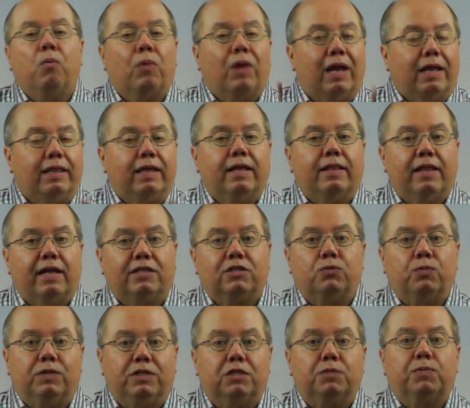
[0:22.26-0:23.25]
Well, I think
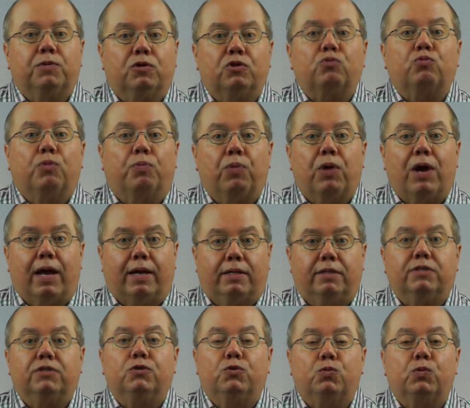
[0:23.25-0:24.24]
that's when spiritual
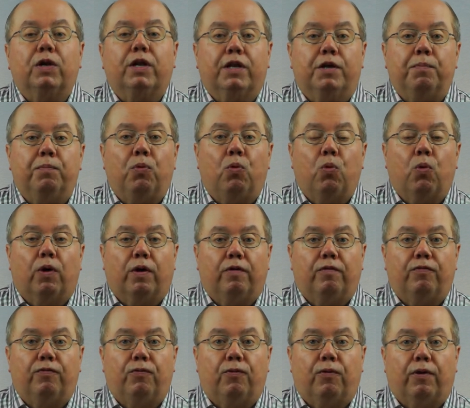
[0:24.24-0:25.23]
practice is really
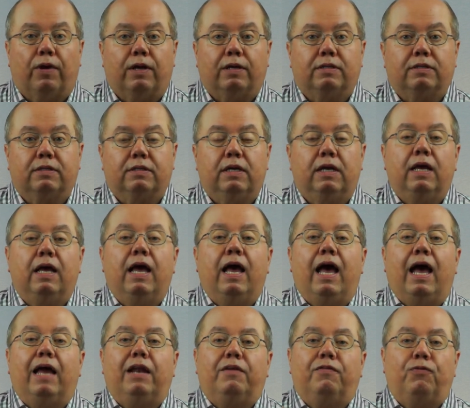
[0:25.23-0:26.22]
important for us.
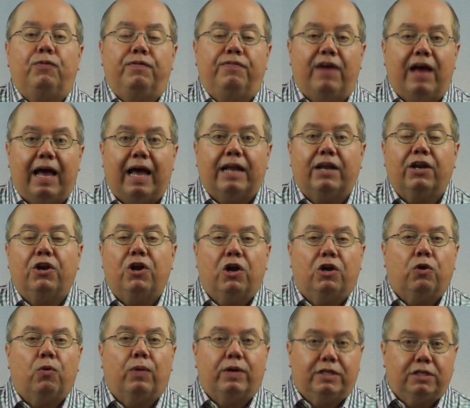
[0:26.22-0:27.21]
And if we've had an
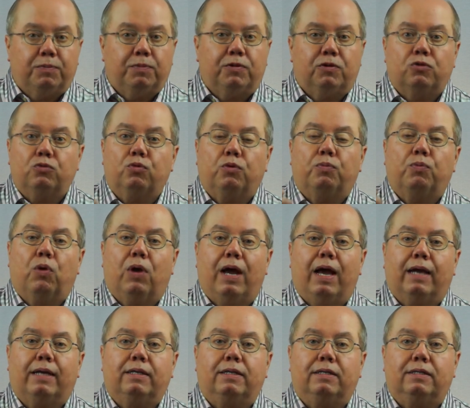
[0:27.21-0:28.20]
ongoing spiritual
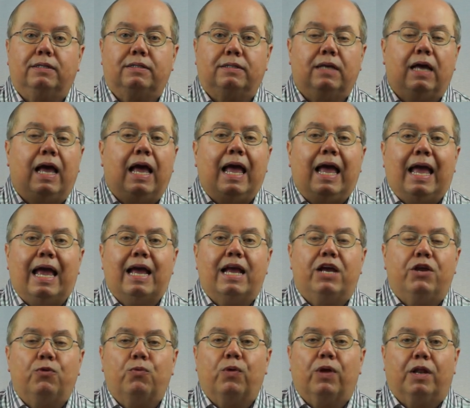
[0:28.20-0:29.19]
practice, it
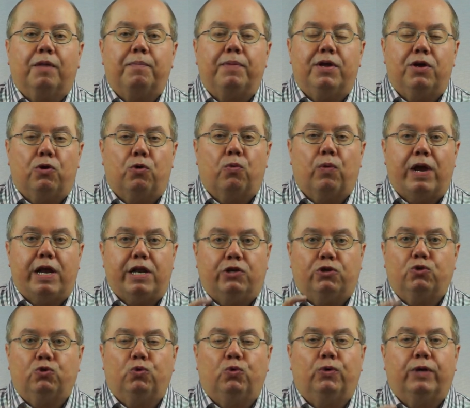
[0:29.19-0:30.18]
can really be a great
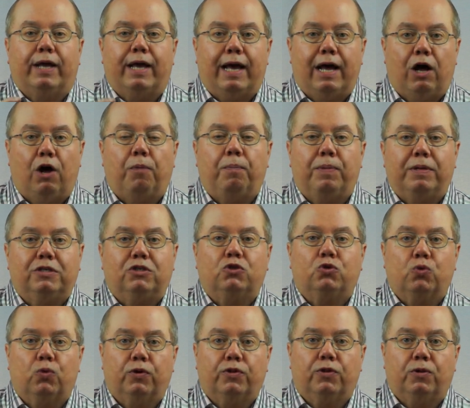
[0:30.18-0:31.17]
tool to help us
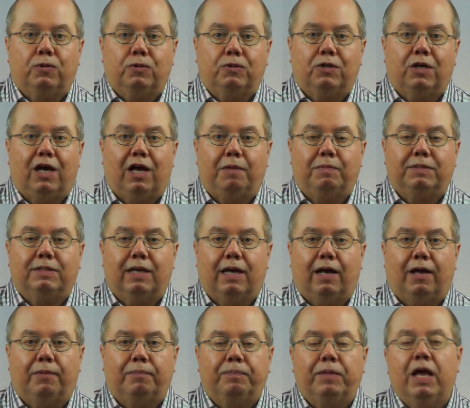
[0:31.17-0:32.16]
sort those times
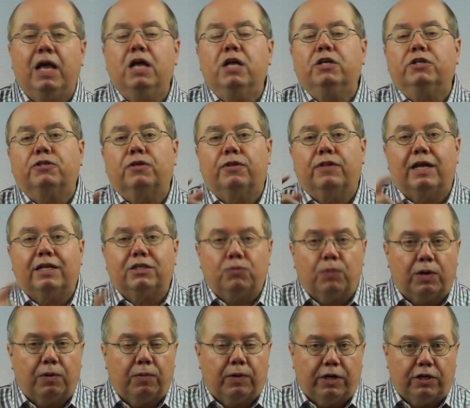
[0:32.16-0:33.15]
out. So that's
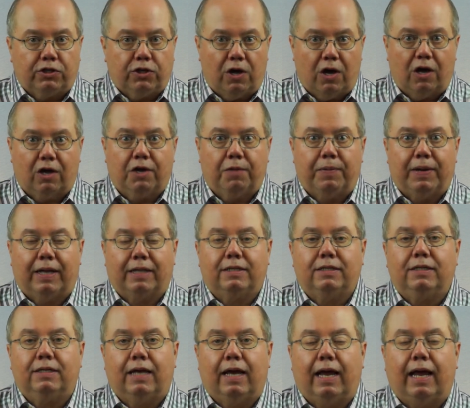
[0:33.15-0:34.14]
what I want to talk about
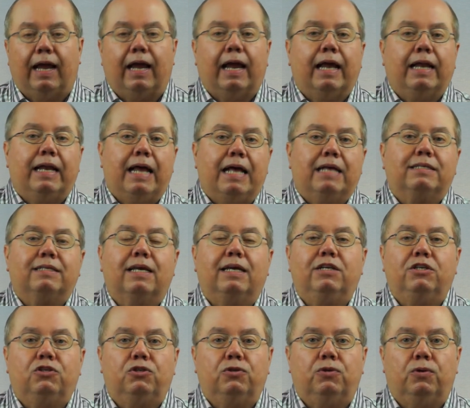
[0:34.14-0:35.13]
today. And as I
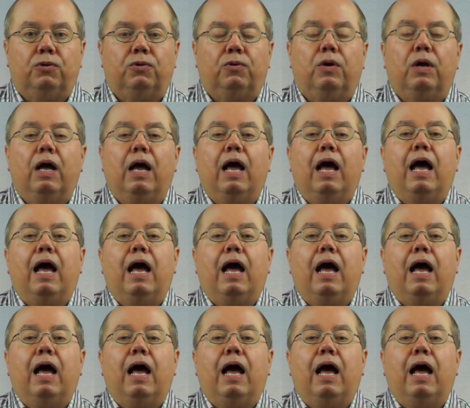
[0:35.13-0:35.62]
do,